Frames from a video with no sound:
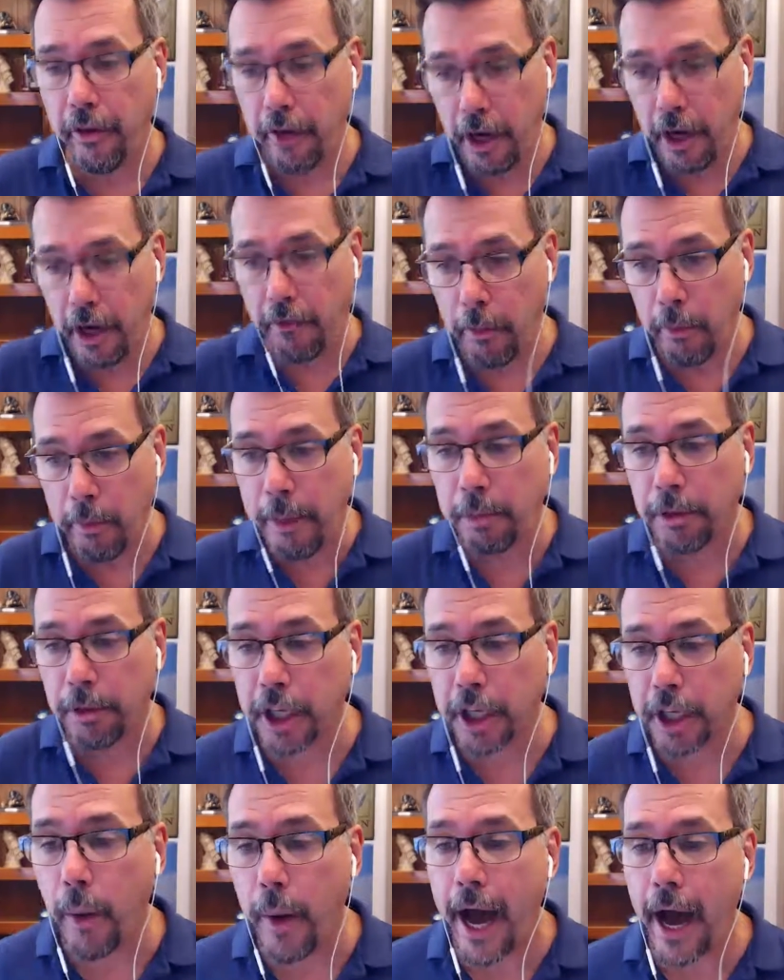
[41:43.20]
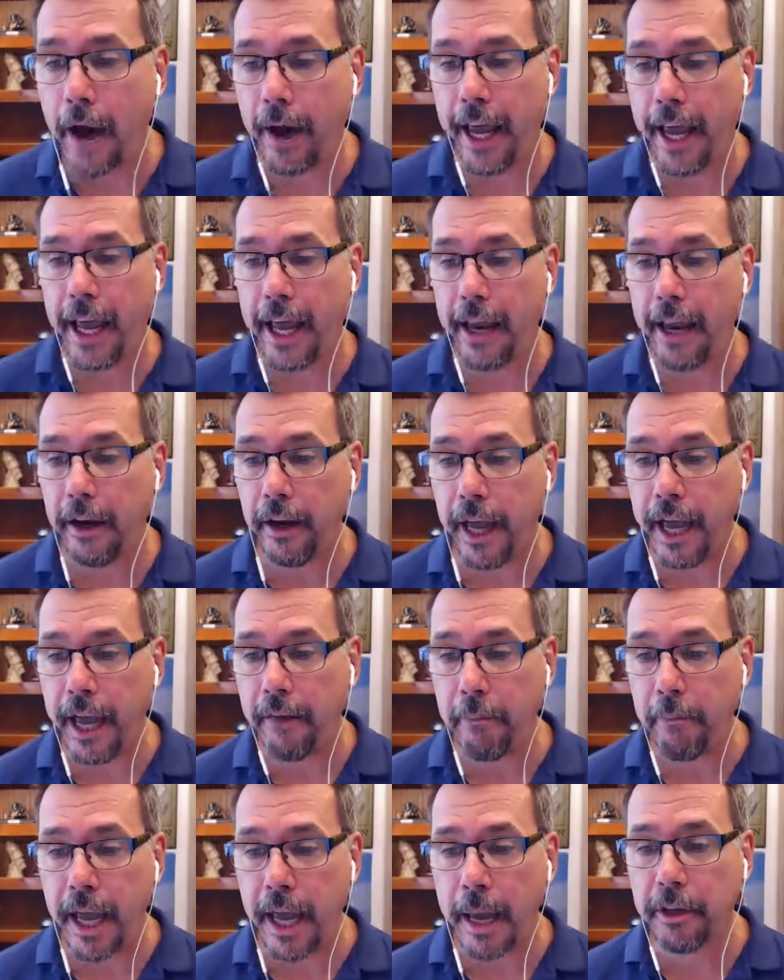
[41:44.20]
for people to go out
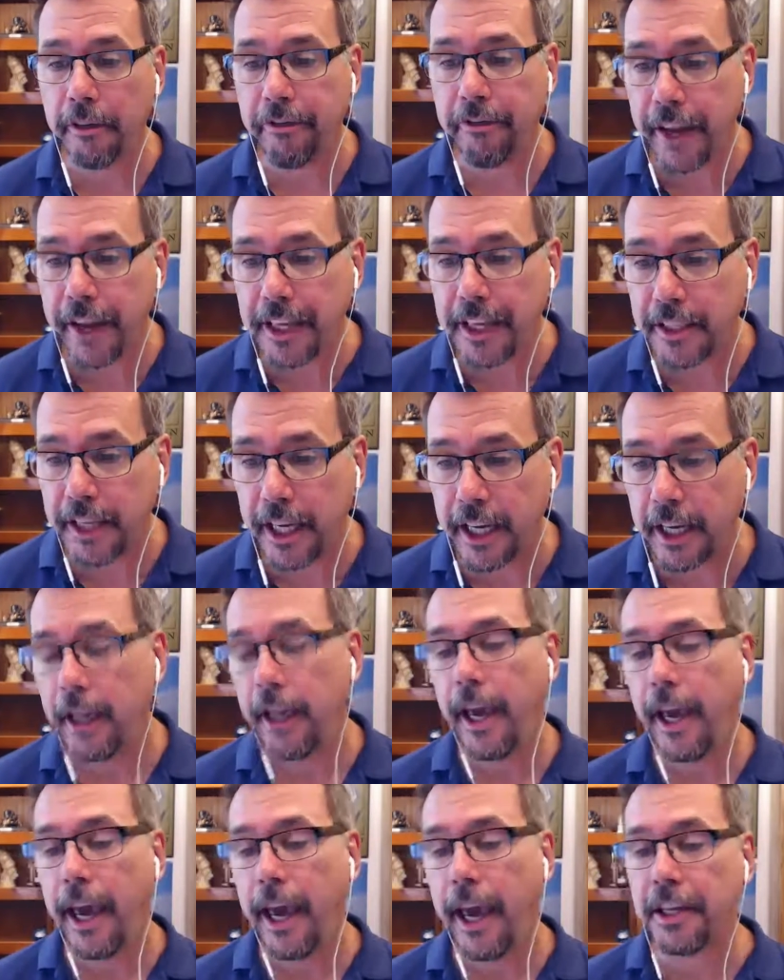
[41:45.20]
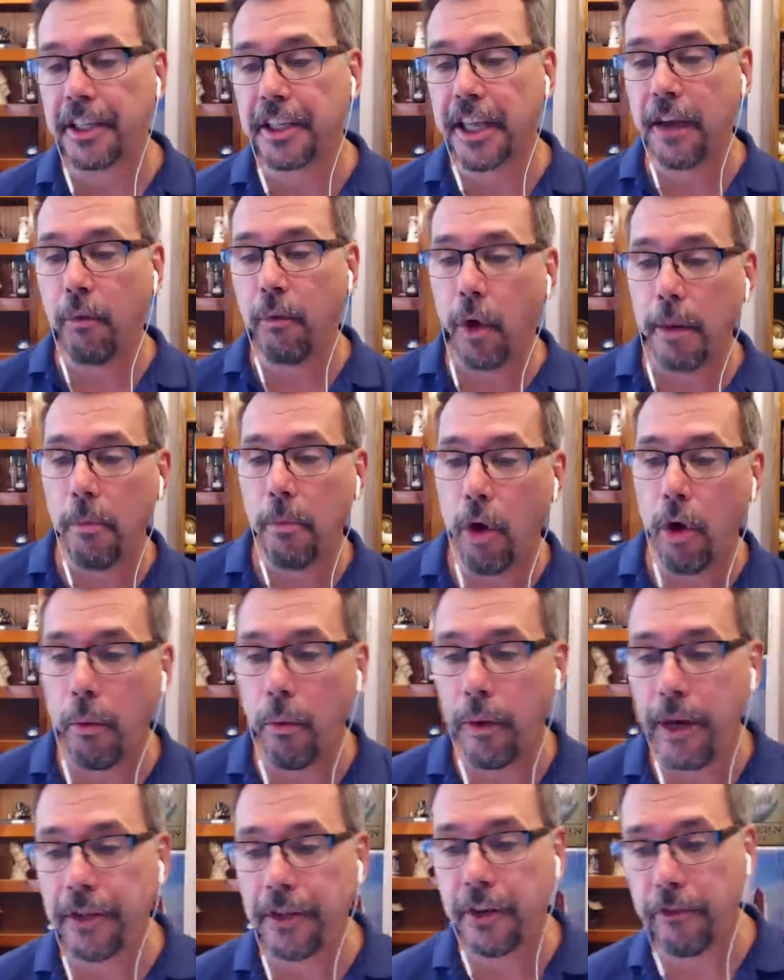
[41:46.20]
and be able to fix it. And it'll just give one more
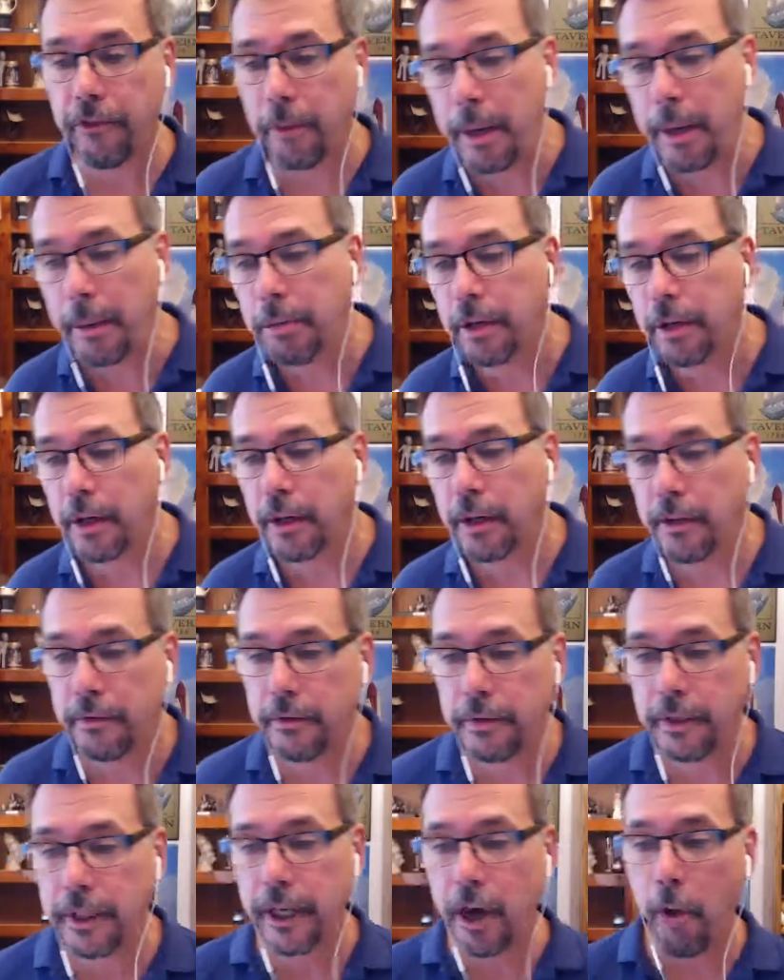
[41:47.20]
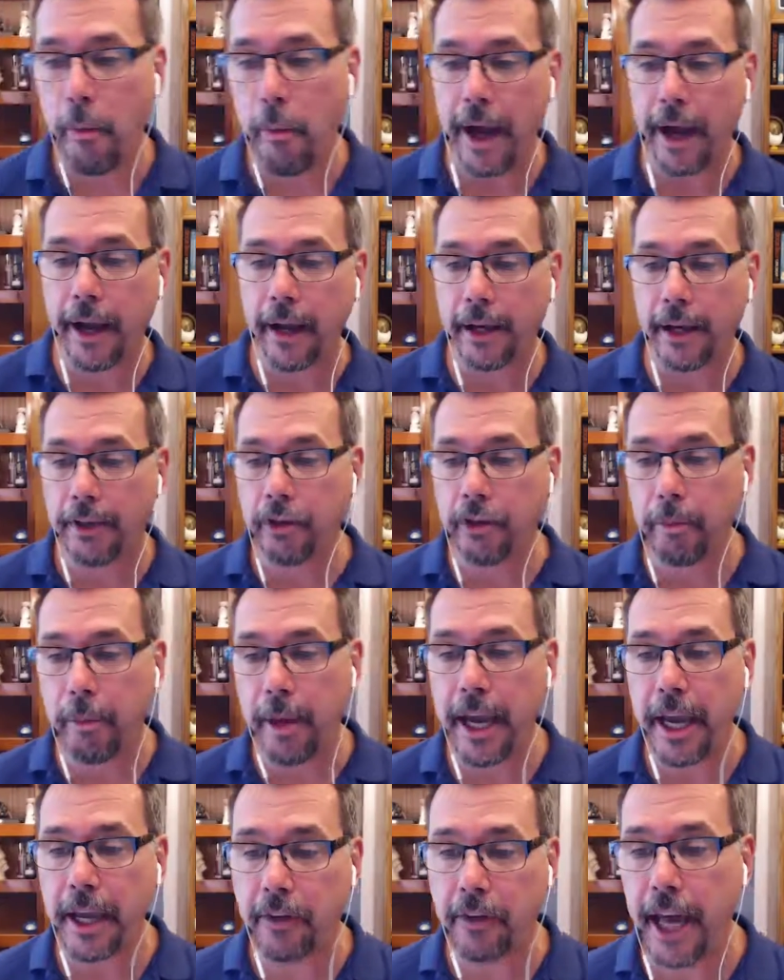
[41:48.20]
reason for people to go back into
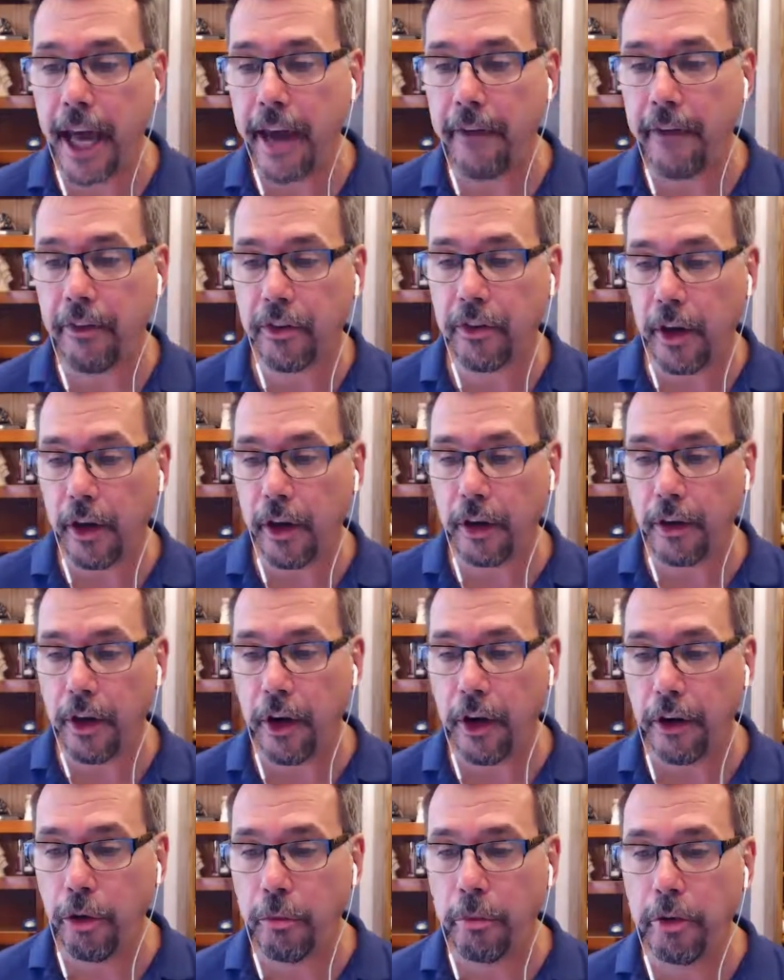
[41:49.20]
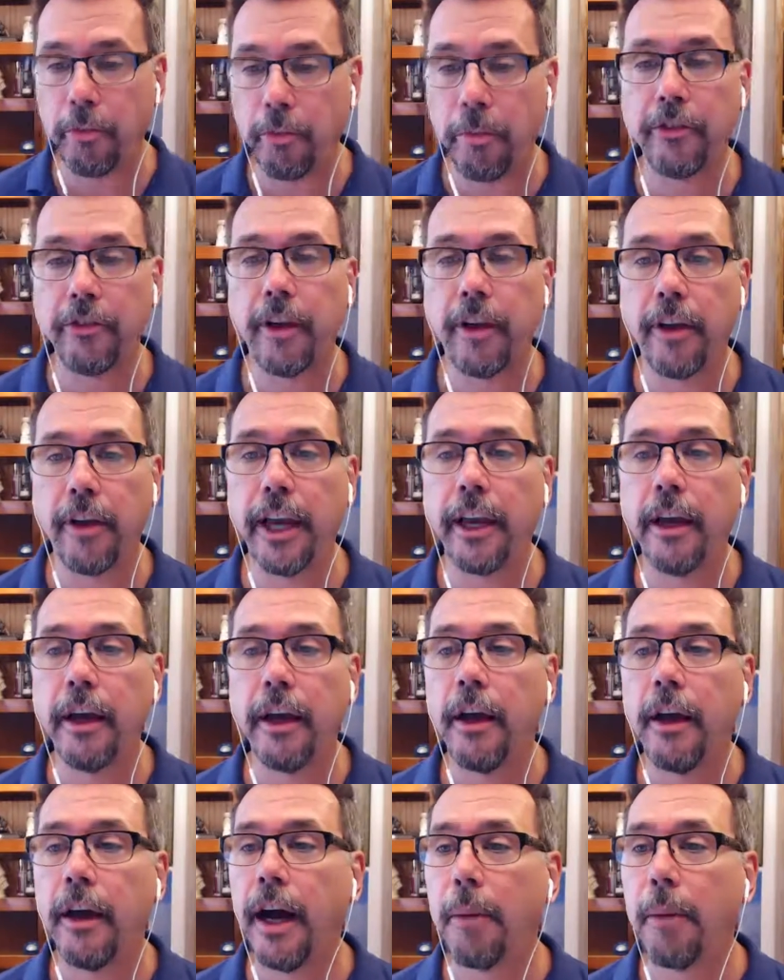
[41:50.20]
space and to have our human spaceflight
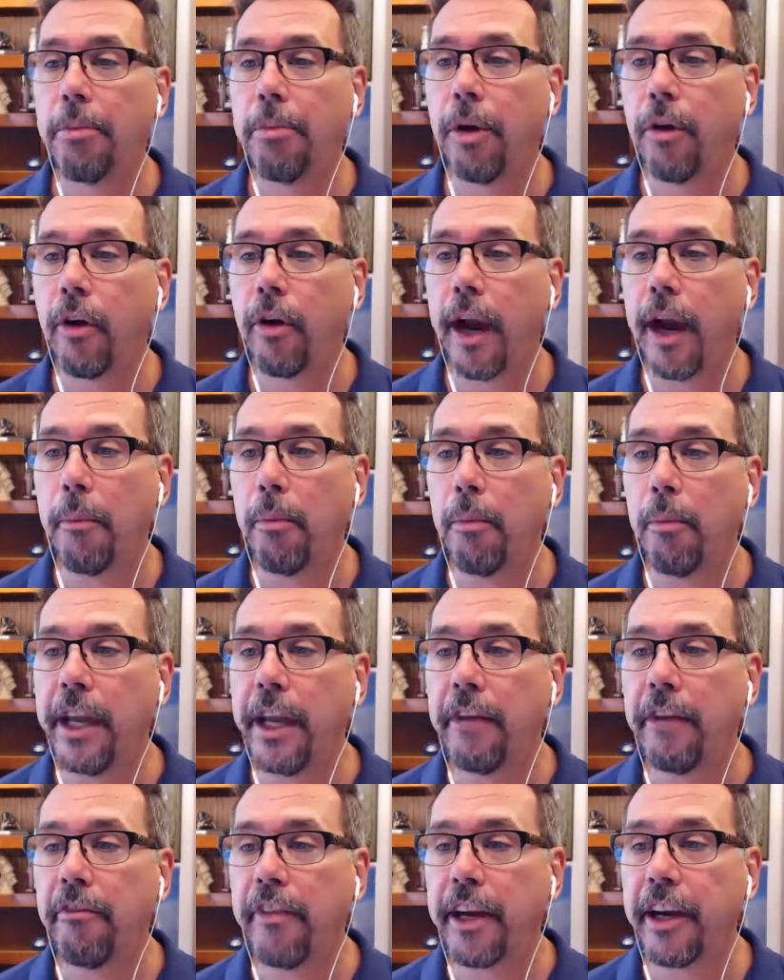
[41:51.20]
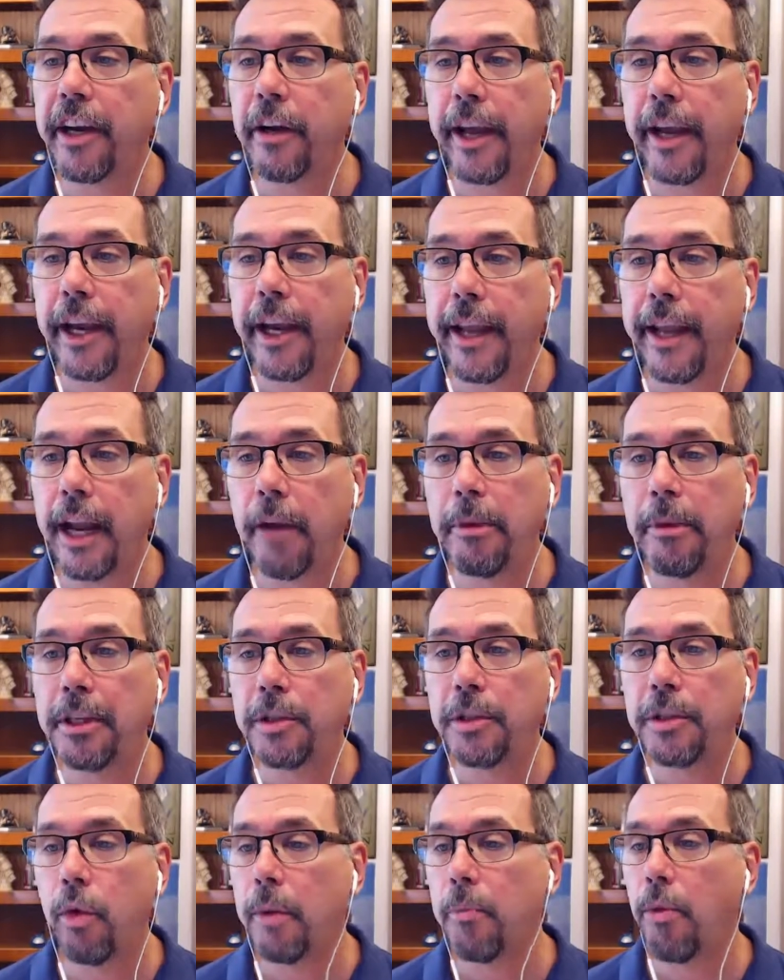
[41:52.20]
program reinvigorated. That'll be
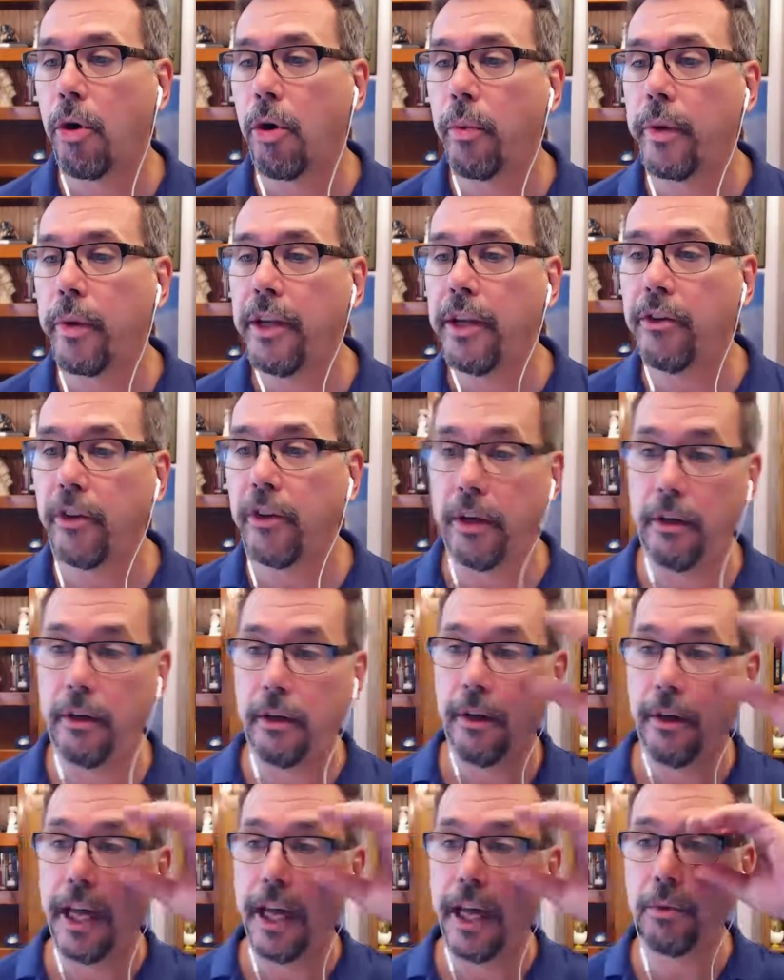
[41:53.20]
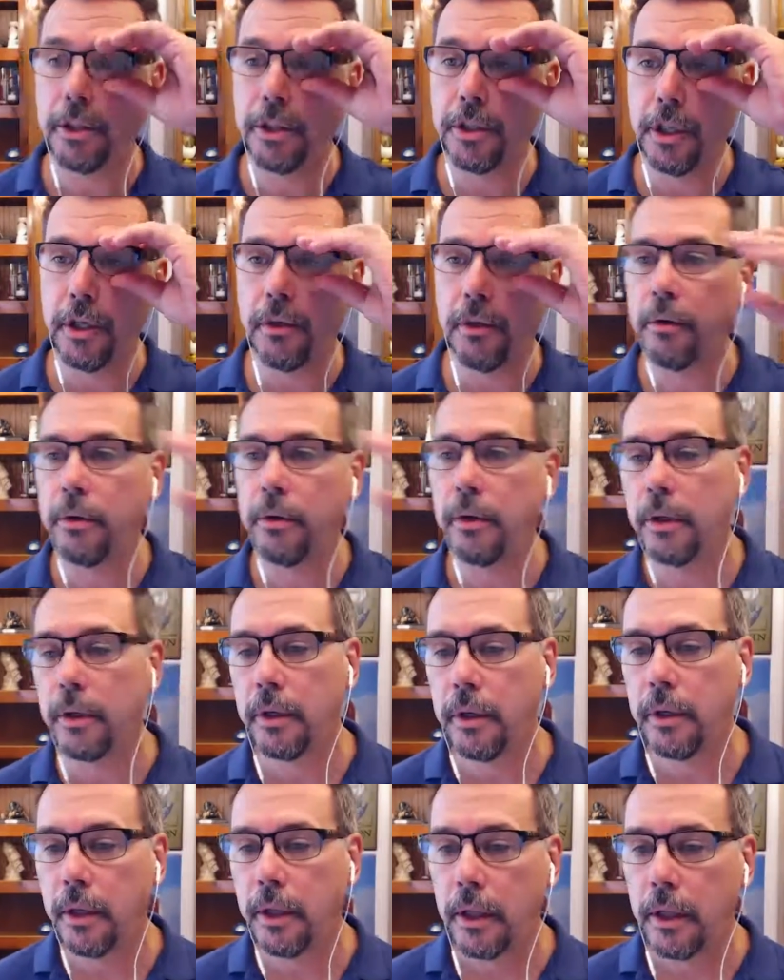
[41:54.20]
just one more reason. I'll volunteer
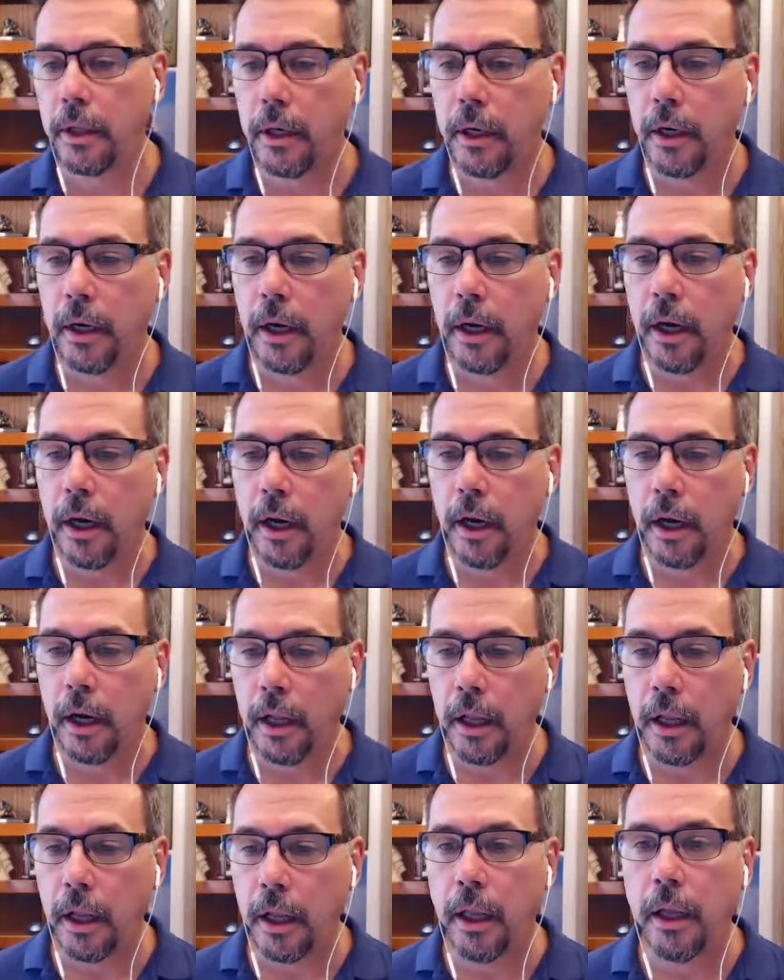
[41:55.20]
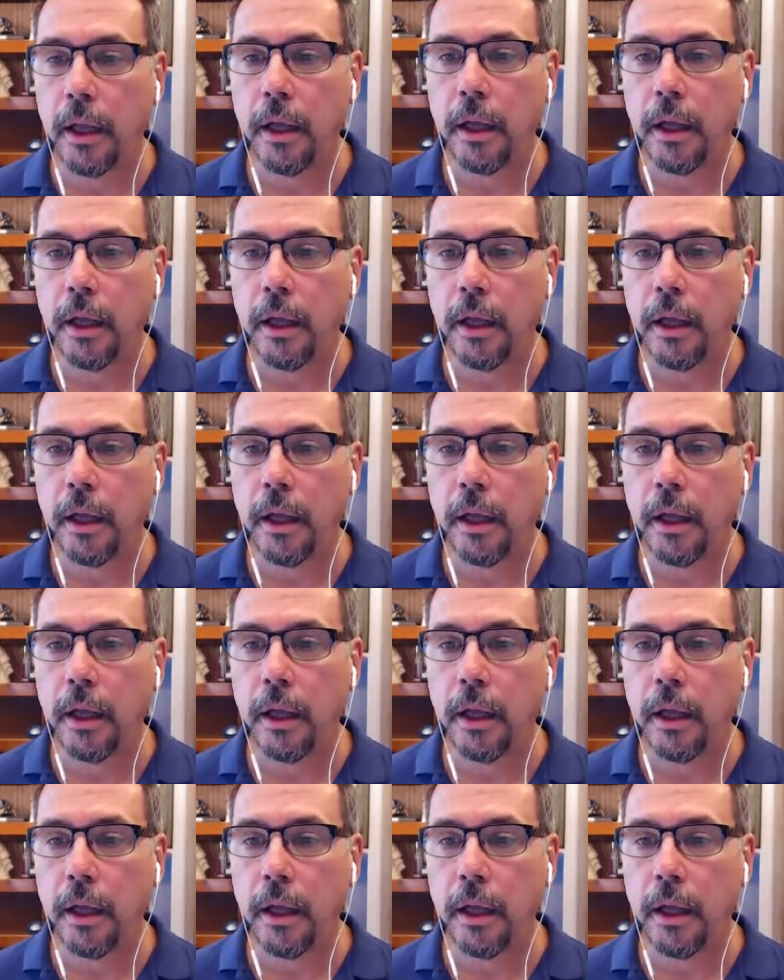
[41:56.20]
for the moon